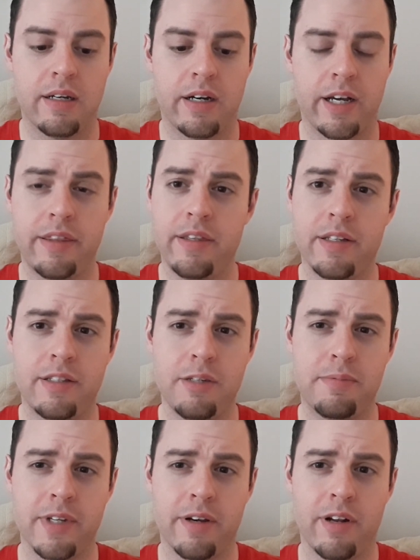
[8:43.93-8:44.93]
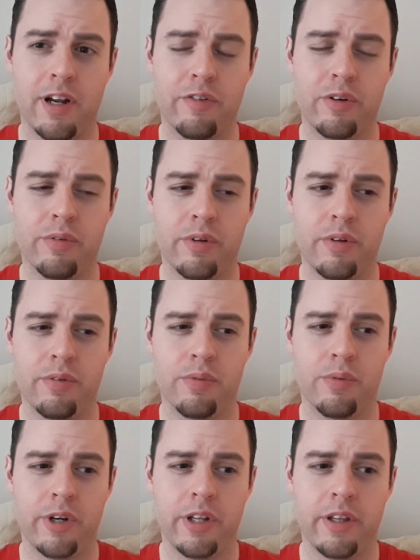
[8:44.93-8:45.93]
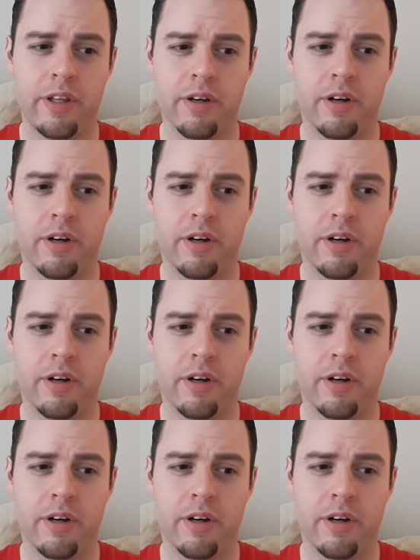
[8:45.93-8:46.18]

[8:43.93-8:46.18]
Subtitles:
I think deep down, everyone really,